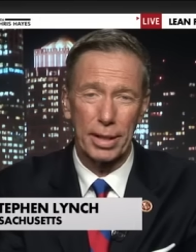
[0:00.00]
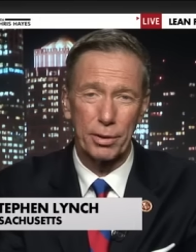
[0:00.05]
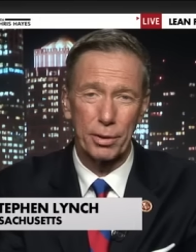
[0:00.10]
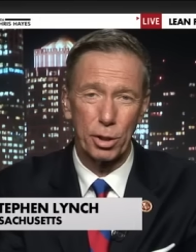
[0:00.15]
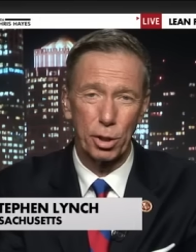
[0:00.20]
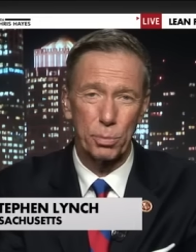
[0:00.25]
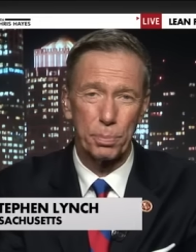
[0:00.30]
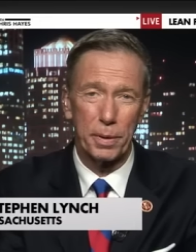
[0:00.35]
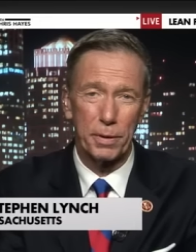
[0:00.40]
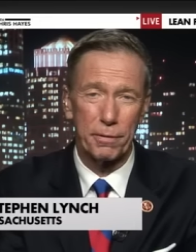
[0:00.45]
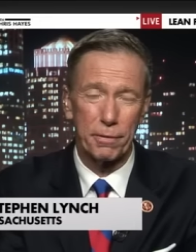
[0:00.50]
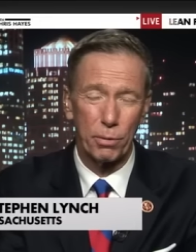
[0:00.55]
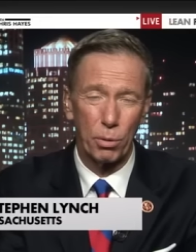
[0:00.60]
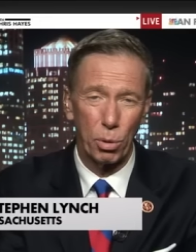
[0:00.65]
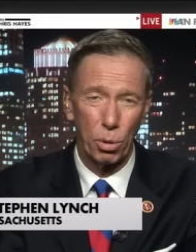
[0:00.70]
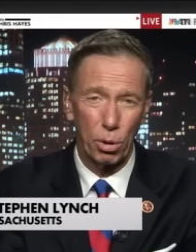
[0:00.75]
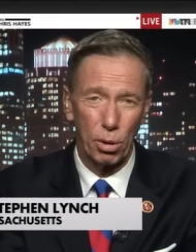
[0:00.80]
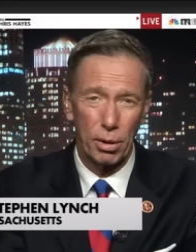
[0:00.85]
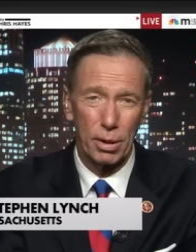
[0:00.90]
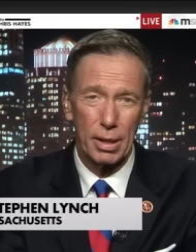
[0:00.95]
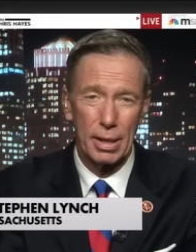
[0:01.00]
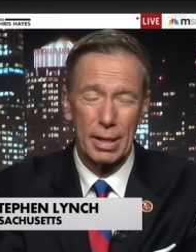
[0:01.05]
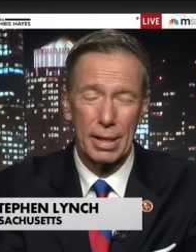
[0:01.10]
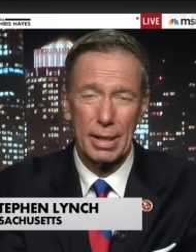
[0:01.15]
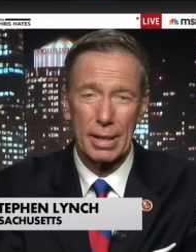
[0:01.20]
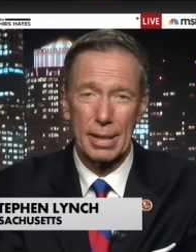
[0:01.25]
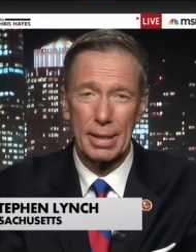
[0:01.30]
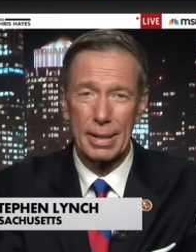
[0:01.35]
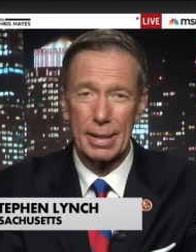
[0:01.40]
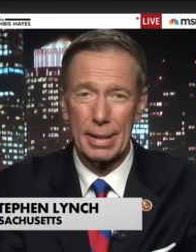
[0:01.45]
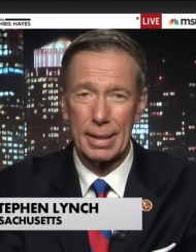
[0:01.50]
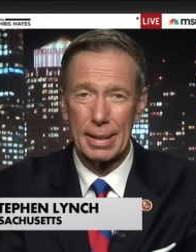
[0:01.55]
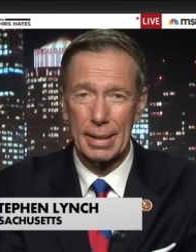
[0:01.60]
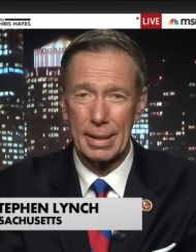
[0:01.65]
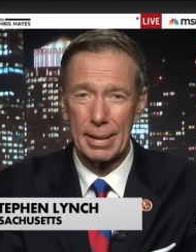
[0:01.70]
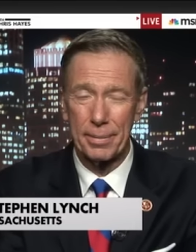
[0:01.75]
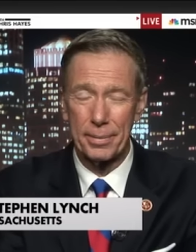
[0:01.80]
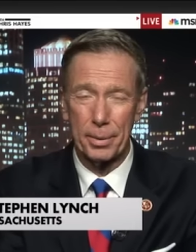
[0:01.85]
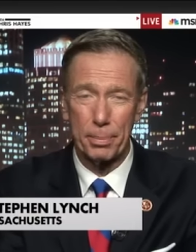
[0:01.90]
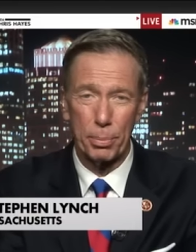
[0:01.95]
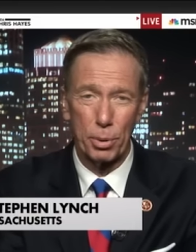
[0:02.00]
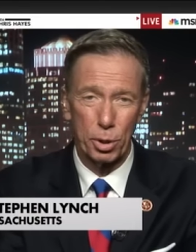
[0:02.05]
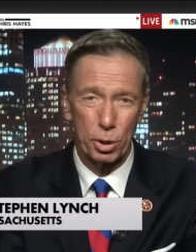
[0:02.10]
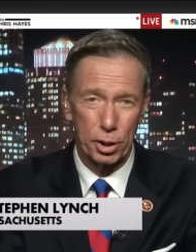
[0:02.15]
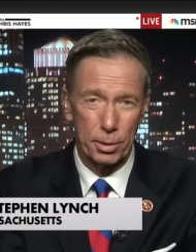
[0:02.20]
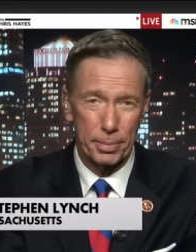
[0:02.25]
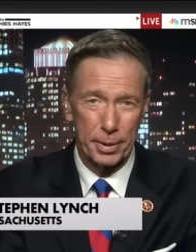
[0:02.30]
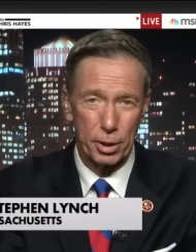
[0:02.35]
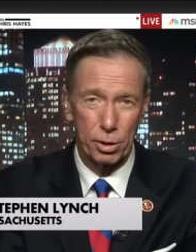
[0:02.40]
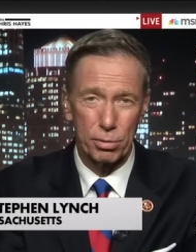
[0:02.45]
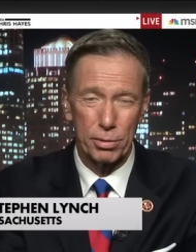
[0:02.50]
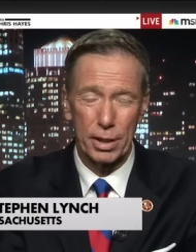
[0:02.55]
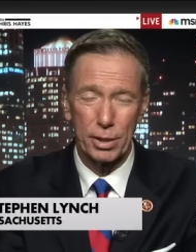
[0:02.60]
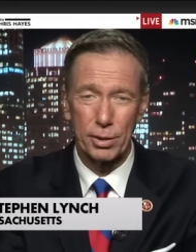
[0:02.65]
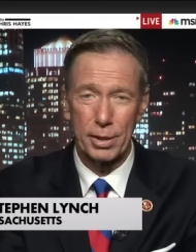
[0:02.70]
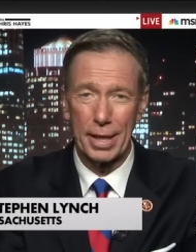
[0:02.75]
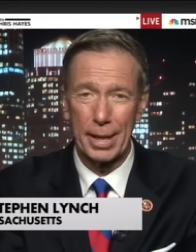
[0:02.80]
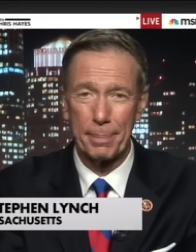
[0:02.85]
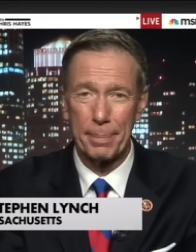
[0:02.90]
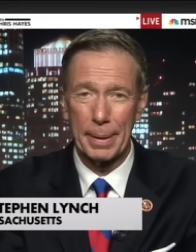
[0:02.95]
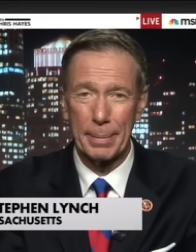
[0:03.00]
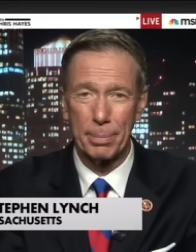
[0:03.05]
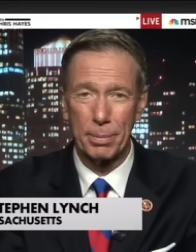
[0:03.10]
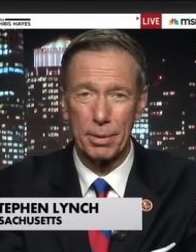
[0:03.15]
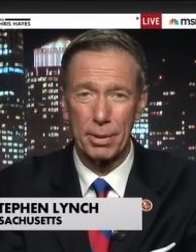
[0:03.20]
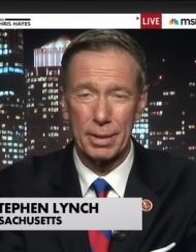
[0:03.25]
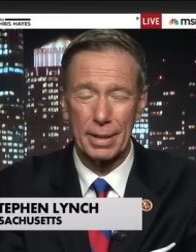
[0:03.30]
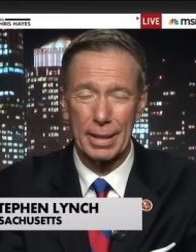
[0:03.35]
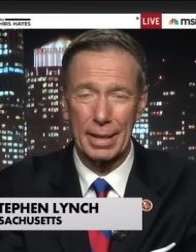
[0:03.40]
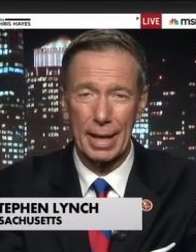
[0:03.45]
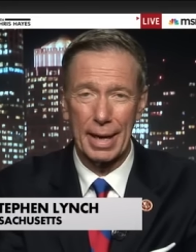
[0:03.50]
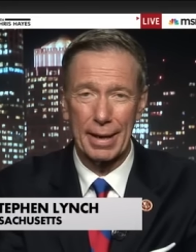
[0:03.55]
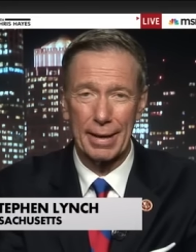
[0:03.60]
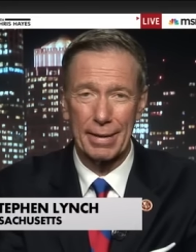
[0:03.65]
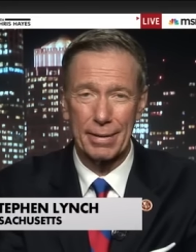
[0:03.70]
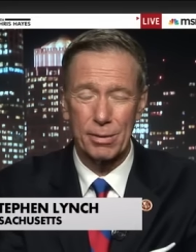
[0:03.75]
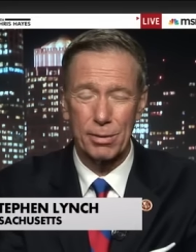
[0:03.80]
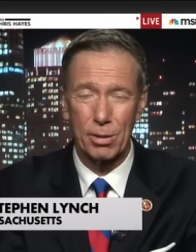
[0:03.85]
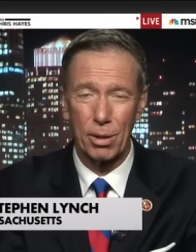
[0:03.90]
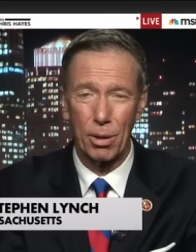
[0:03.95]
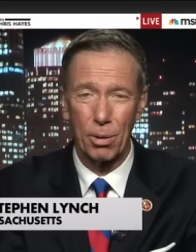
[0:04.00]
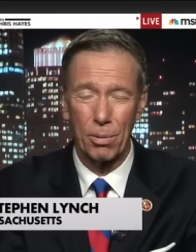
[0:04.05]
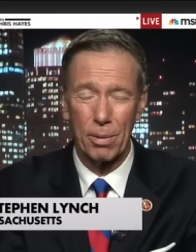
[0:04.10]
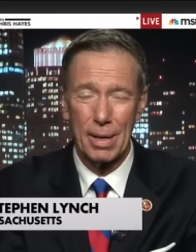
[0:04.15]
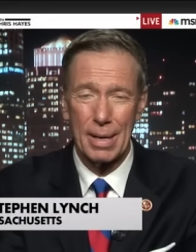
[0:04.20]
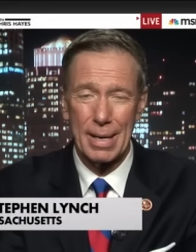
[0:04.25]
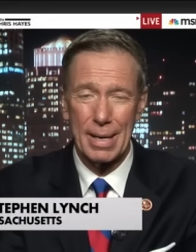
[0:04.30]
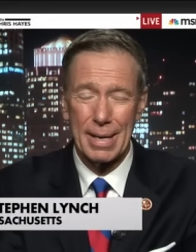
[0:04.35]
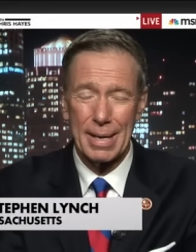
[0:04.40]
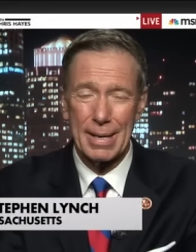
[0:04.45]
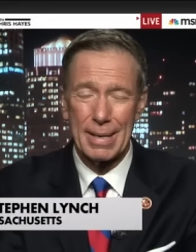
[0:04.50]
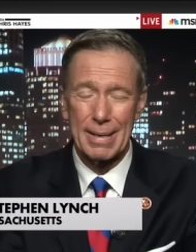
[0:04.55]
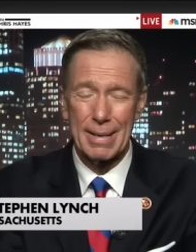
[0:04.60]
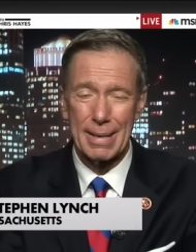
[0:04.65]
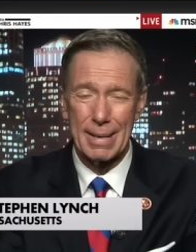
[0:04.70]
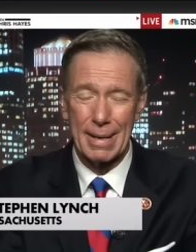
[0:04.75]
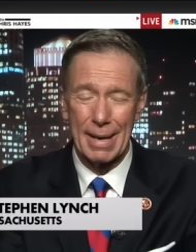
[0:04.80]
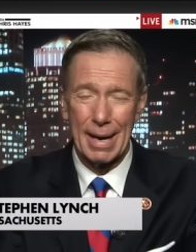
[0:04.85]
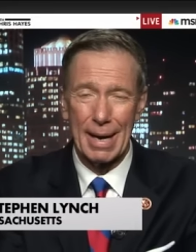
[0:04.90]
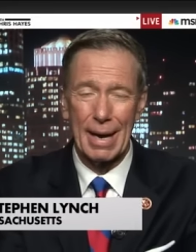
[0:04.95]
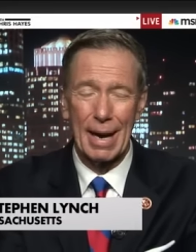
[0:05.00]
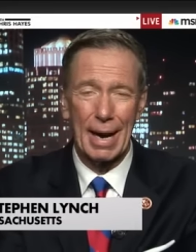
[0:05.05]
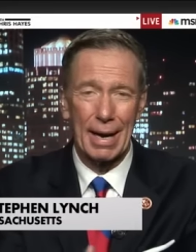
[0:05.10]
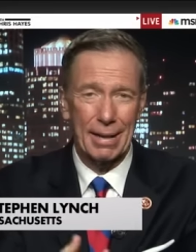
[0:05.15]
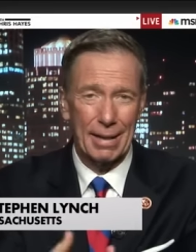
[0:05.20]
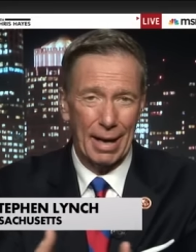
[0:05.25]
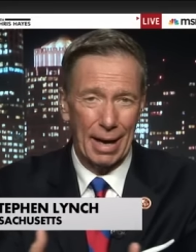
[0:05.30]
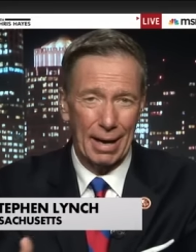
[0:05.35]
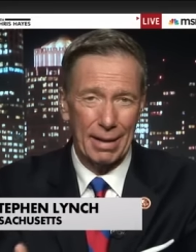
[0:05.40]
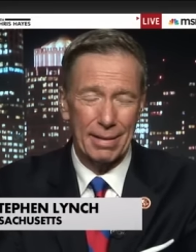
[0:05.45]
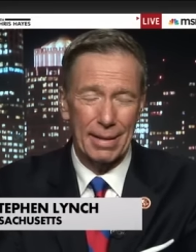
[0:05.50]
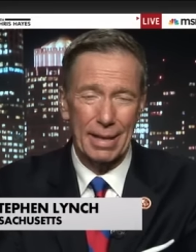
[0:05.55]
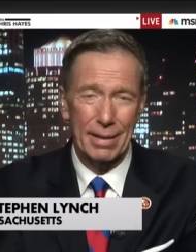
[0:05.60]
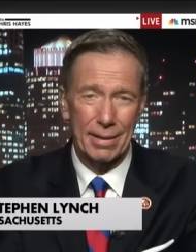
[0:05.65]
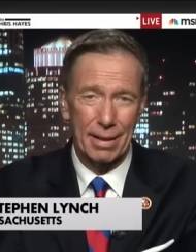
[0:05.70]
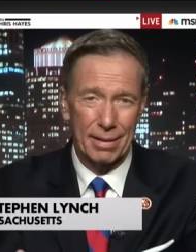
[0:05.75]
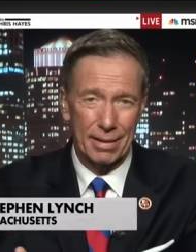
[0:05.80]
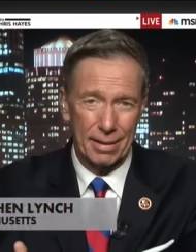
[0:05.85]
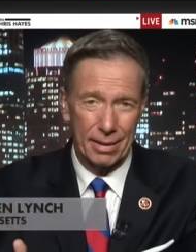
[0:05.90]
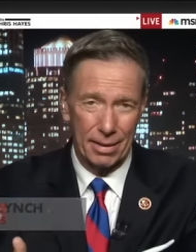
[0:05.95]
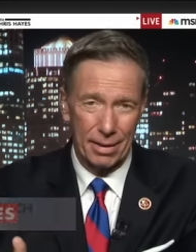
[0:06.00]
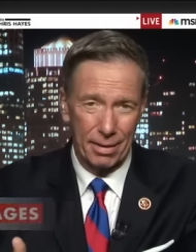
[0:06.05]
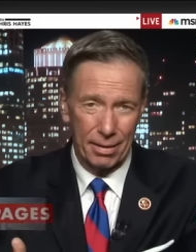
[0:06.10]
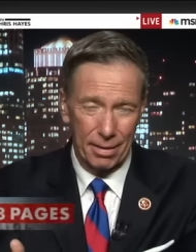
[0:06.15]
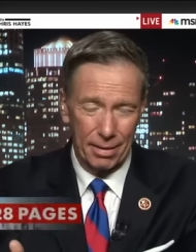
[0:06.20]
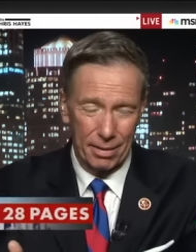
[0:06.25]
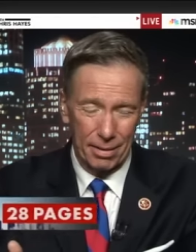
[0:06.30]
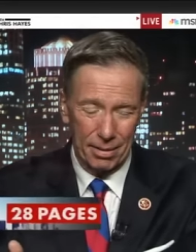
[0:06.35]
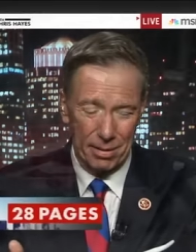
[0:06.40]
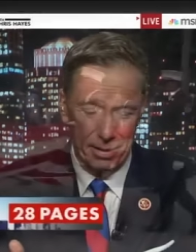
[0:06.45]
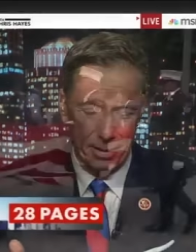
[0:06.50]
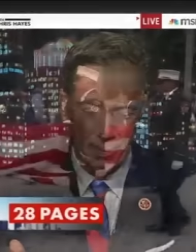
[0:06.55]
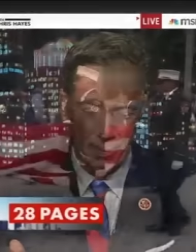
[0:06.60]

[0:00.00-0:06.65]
at this before. Uh, the Bush administration had people looking at it. So uh, I, I think that the the